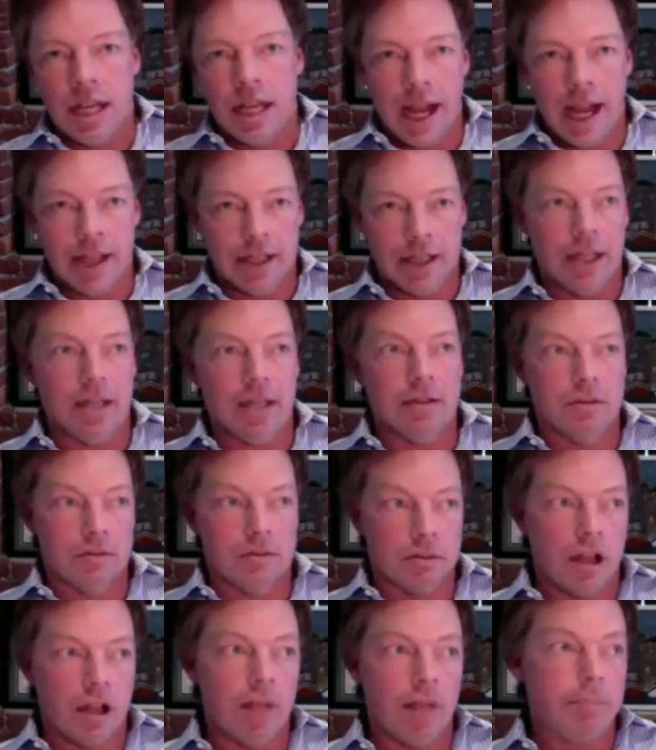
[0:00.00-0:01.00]
and then
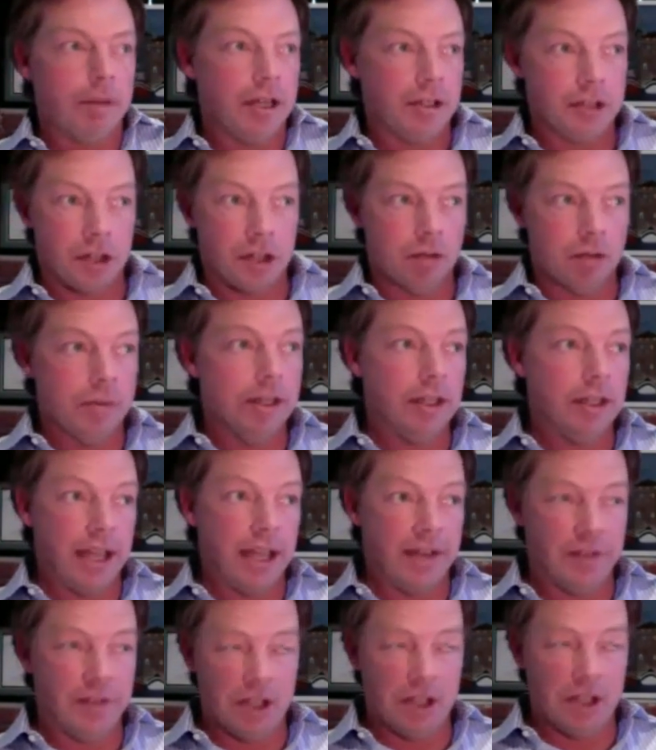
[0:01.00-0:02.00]
companies that are really
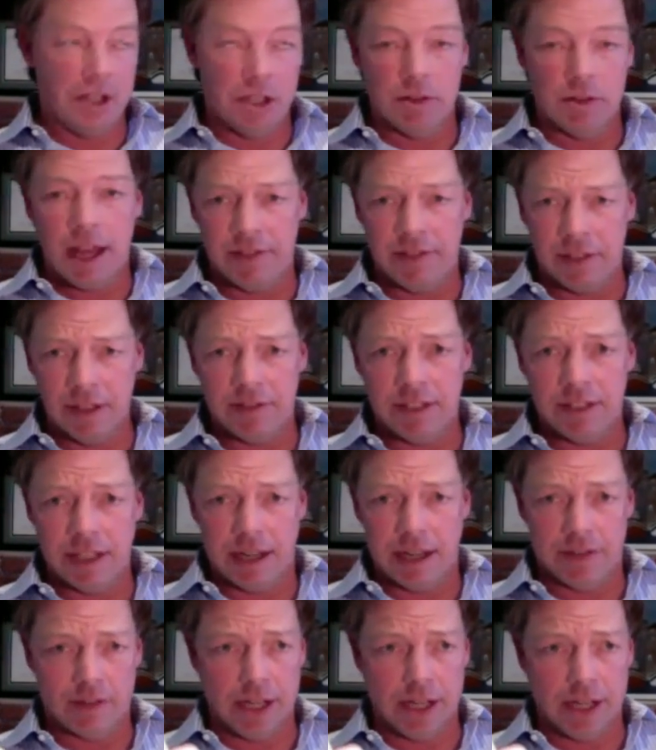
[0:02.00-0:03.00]
having to do the heavy
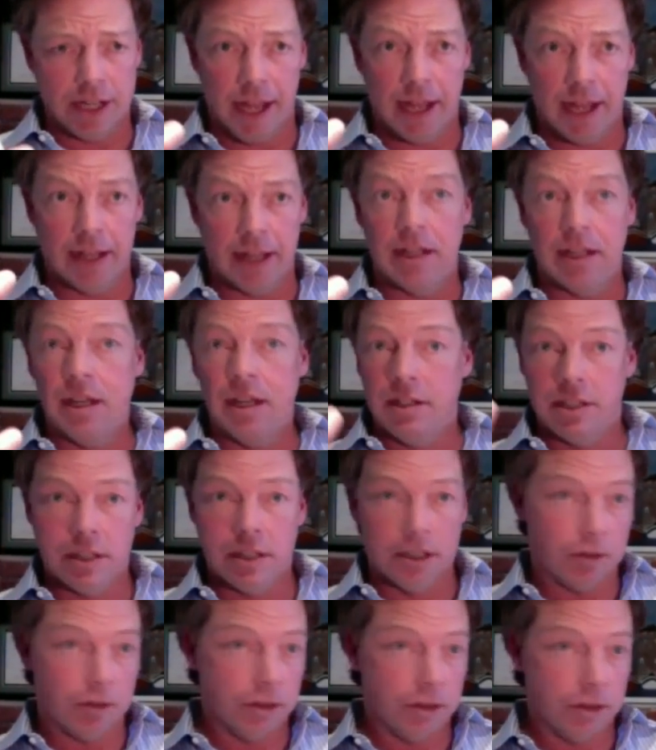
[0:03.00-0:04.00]
lifting every day,
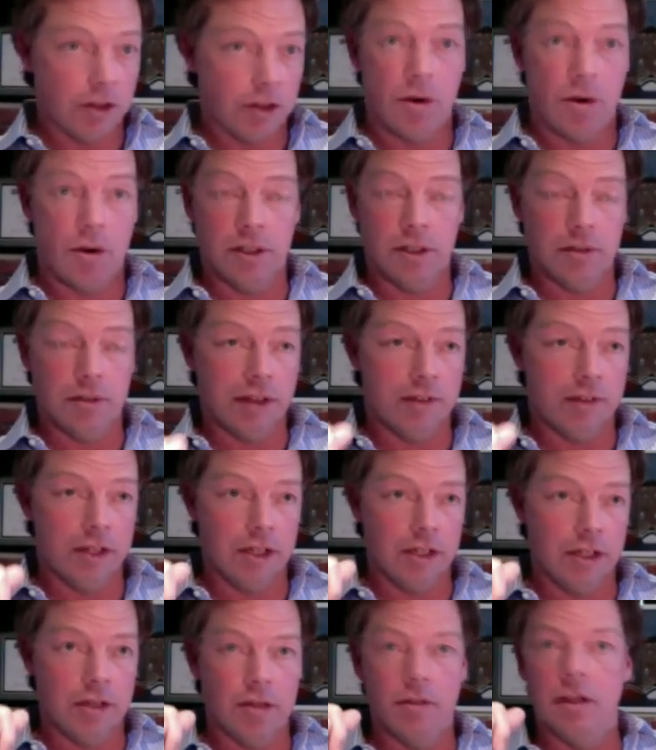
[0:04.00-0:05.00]
deliver the quarterly
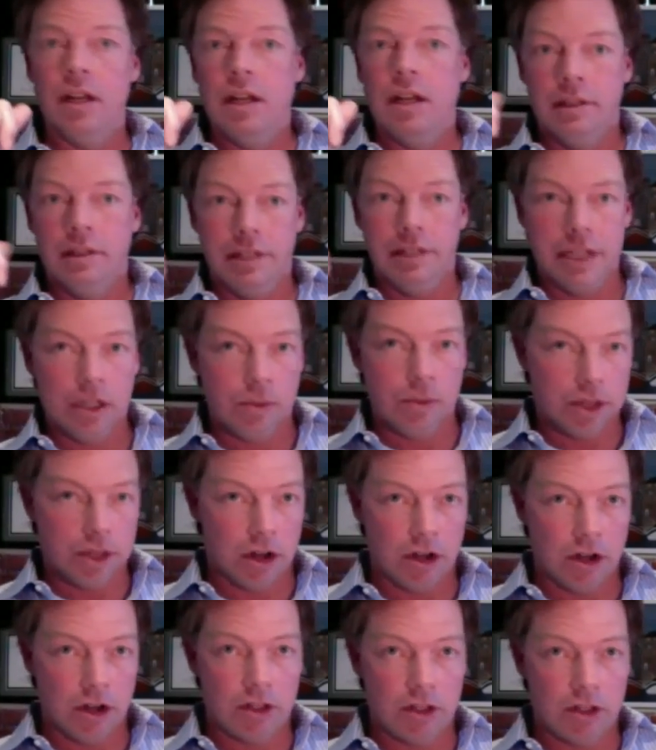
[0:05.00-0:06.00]
revenue, deal with
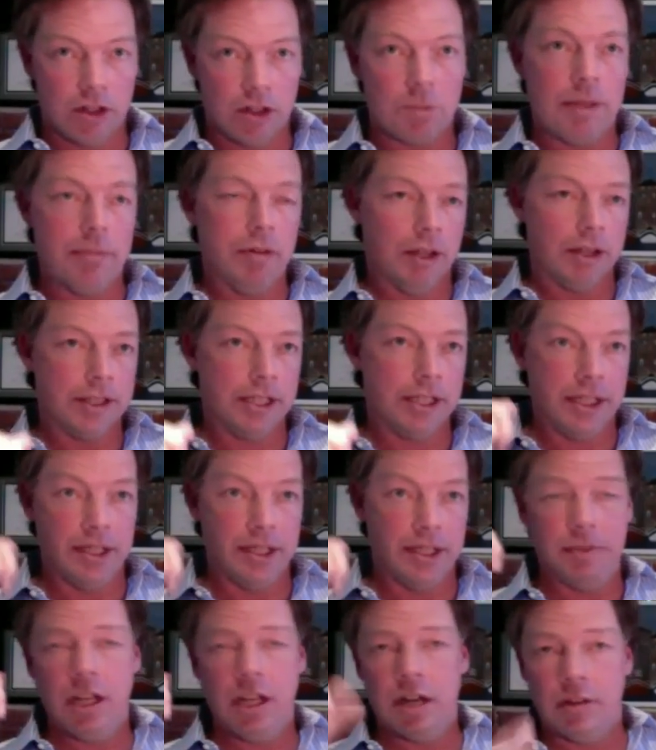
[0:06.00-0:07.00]
large people on the
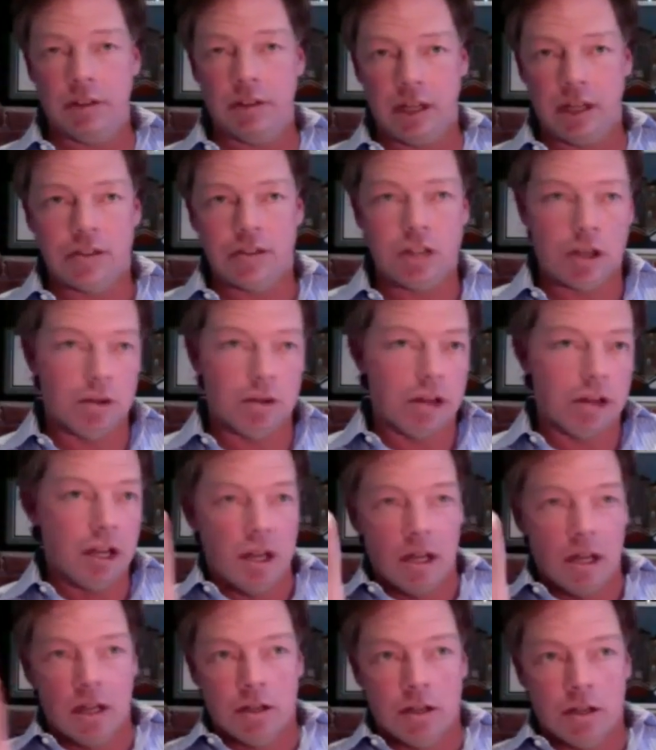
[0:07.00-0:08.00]
team. You know that so
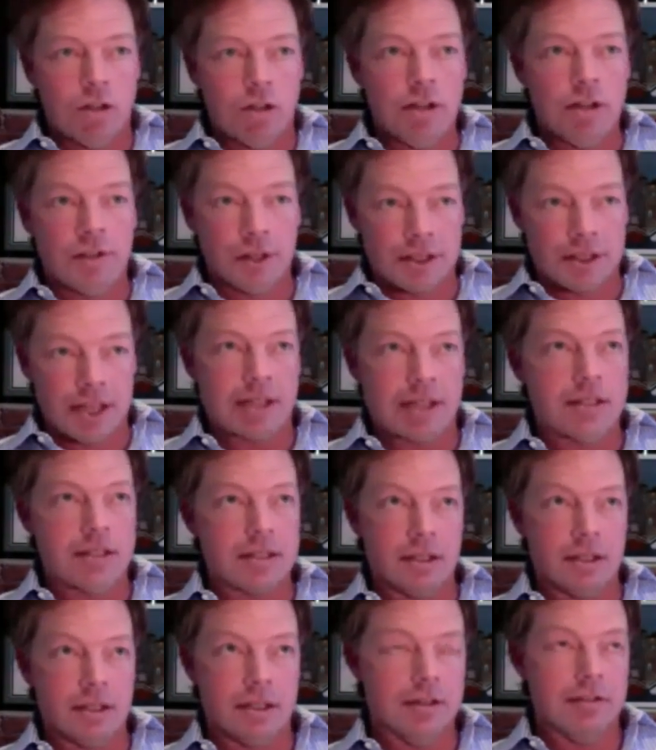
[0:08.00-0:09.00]
two different sets
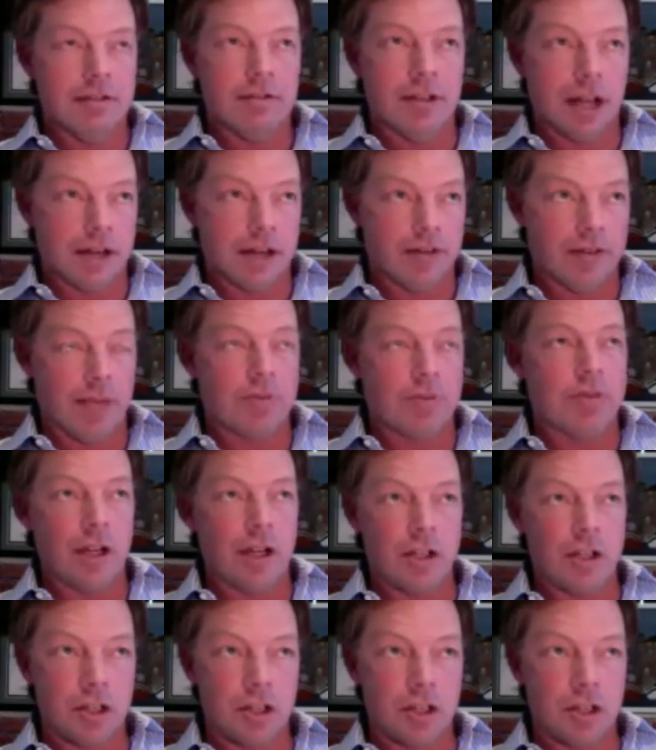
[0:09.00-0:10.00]
of kind of
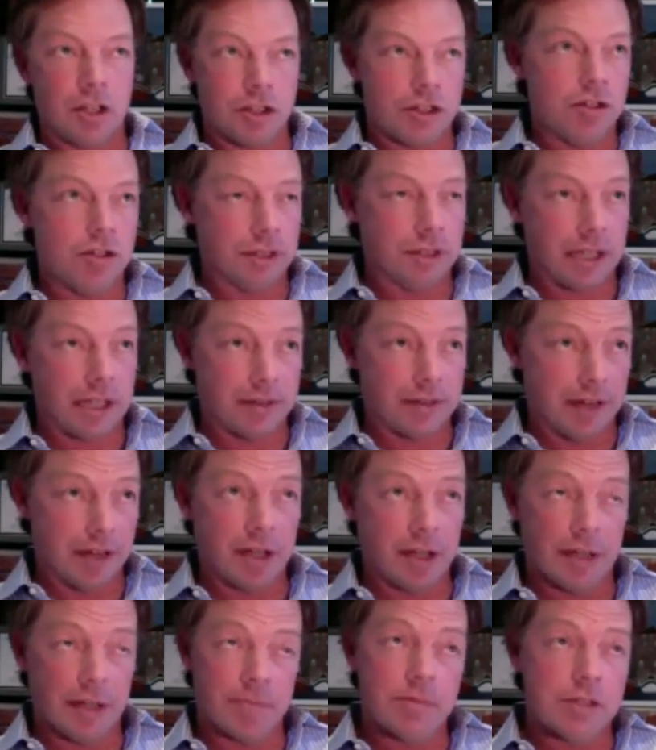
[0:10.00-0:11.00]
observations, two different sets of
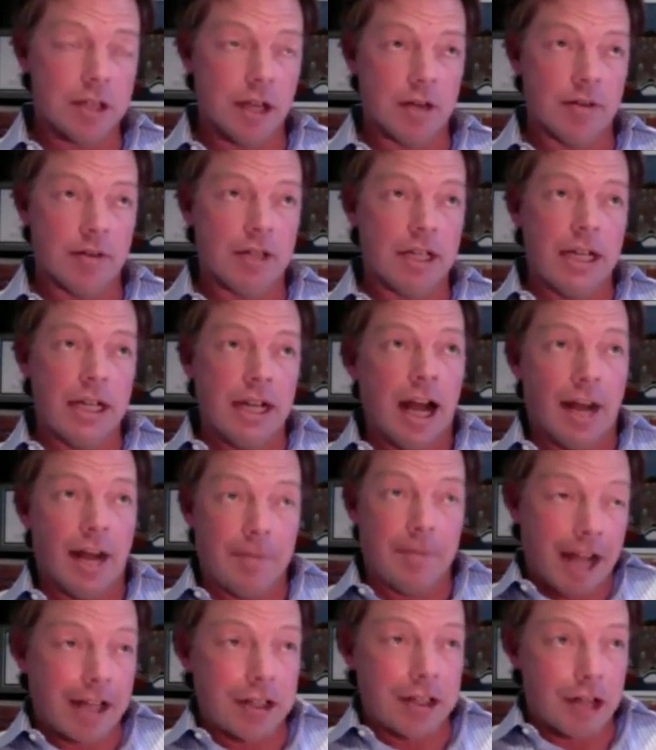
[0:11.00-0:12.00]
outcomes. So
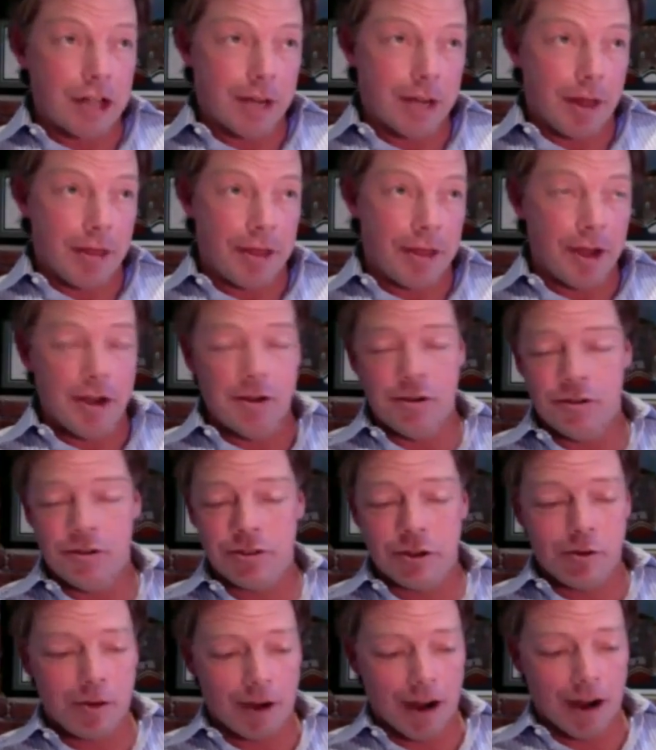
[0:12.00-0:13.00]
um, I can talk about
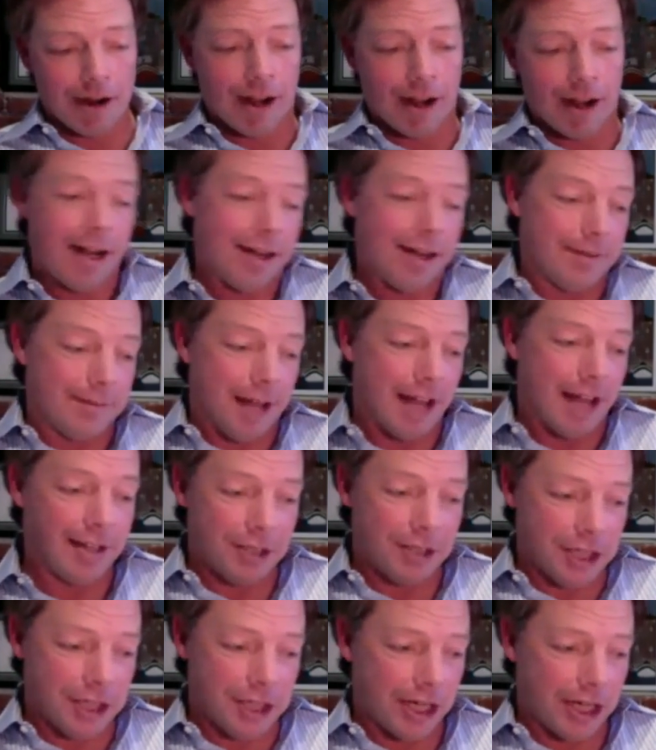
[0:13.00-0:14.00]
those, or um, I
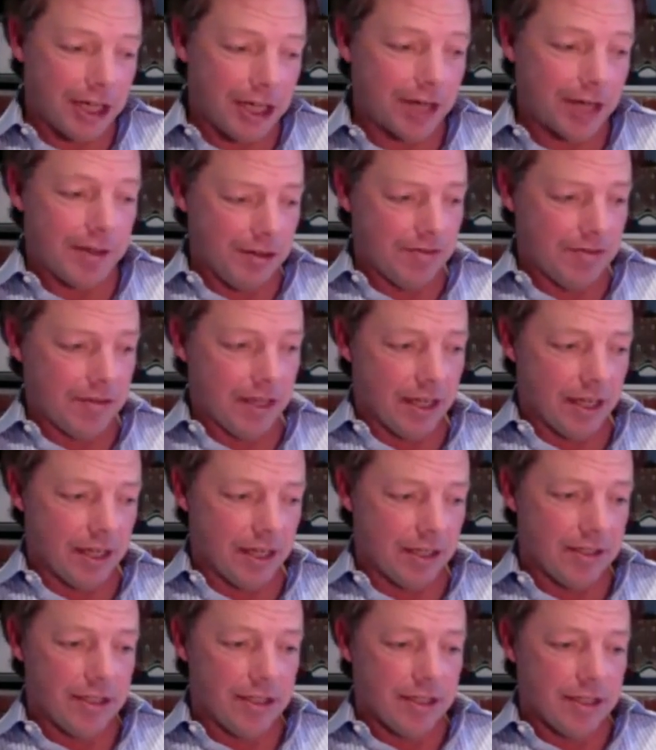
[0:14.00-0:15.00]
can share with you
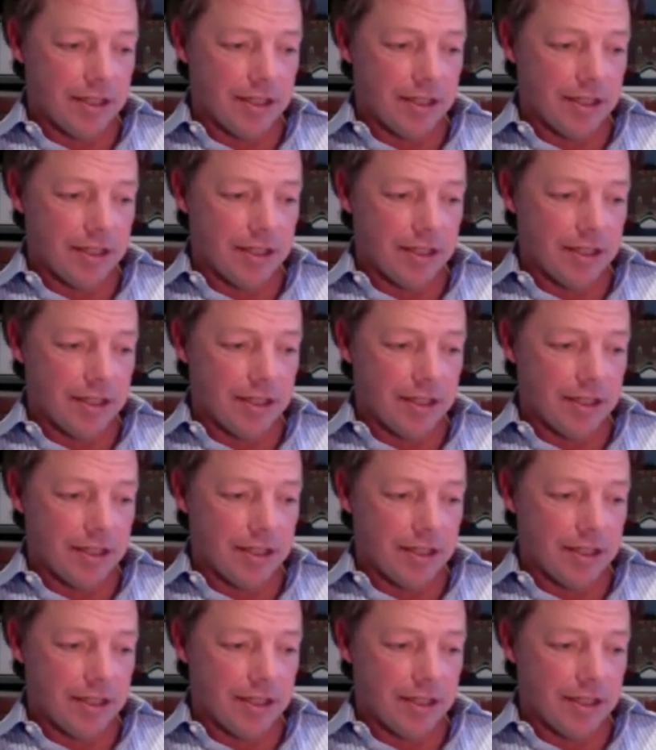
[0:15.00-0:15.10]
the